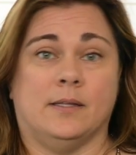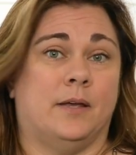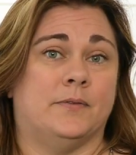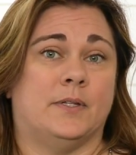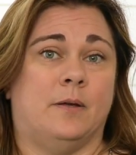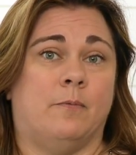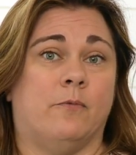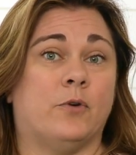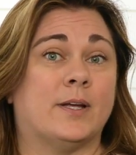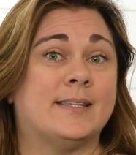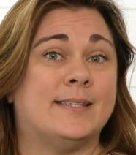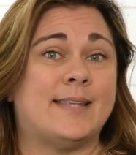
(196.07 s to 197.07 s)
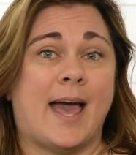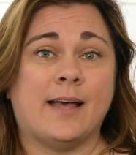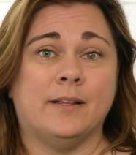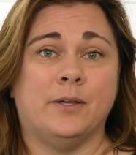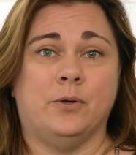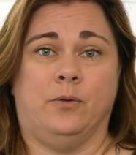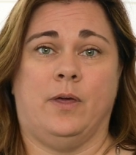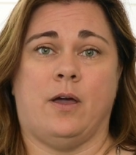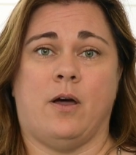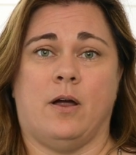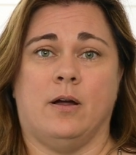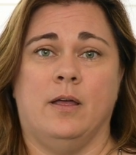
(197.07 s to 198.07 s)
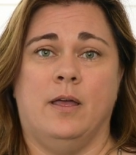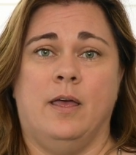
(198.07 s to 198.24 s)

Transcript: loves them for exactly who they are,